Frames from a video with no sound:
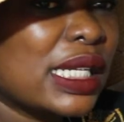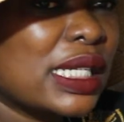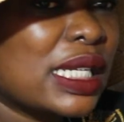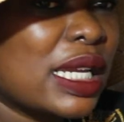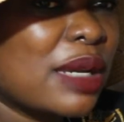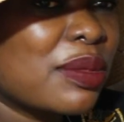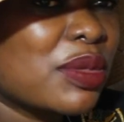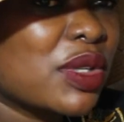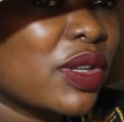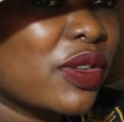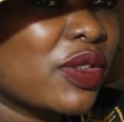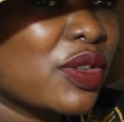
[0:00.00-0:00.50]

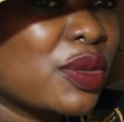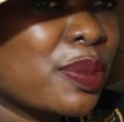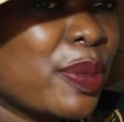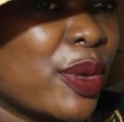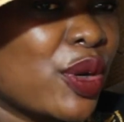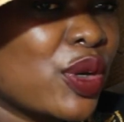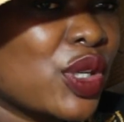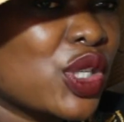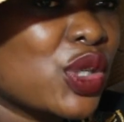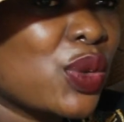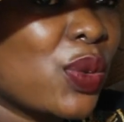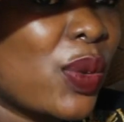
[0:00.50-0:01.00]

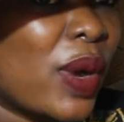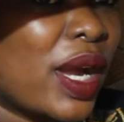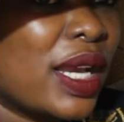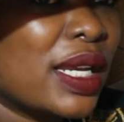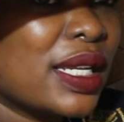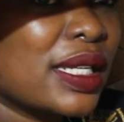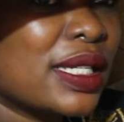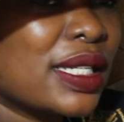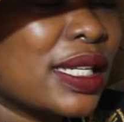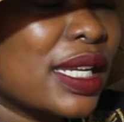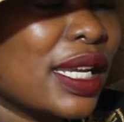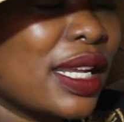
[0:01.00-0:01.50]

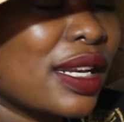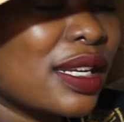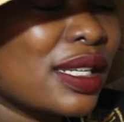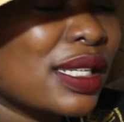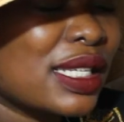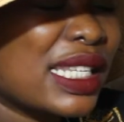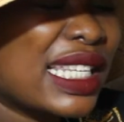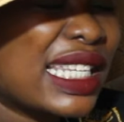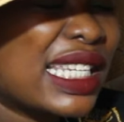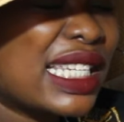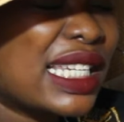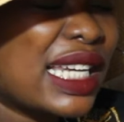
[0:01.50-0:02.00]
spirituality, it has
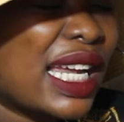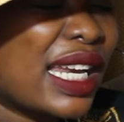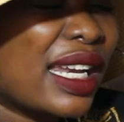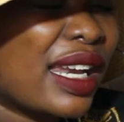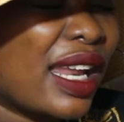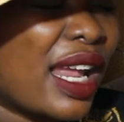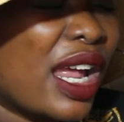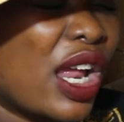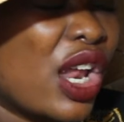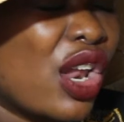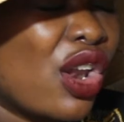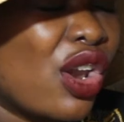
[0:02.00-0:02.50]
done
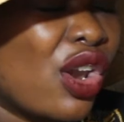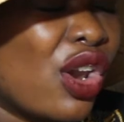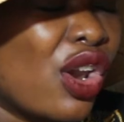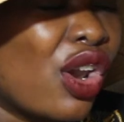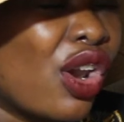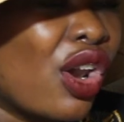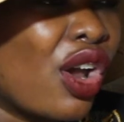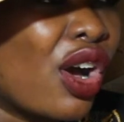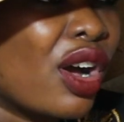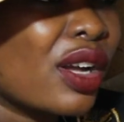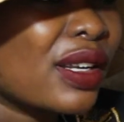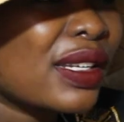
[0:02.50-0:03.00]
a
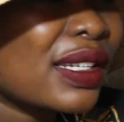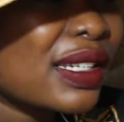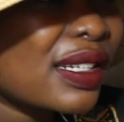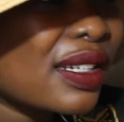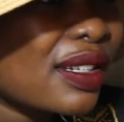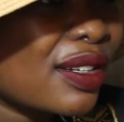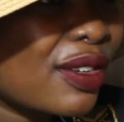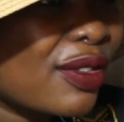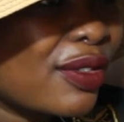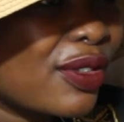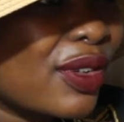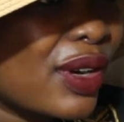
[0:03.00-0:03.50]
lot
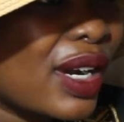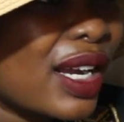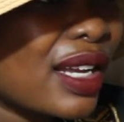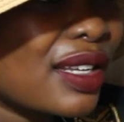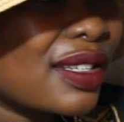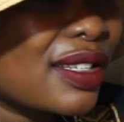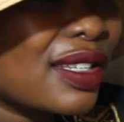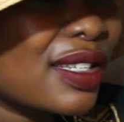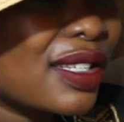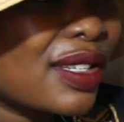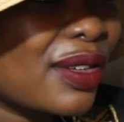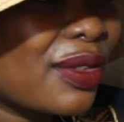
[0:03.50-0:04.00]
for us
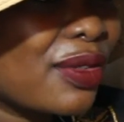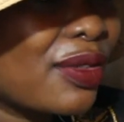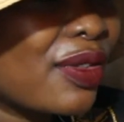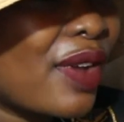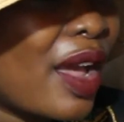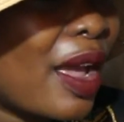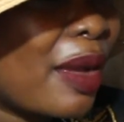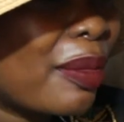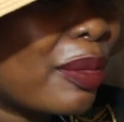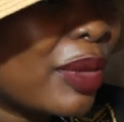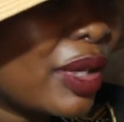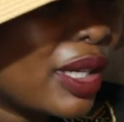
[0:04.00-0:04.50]
as a
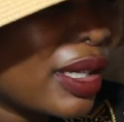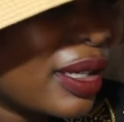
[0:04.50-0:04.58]
family.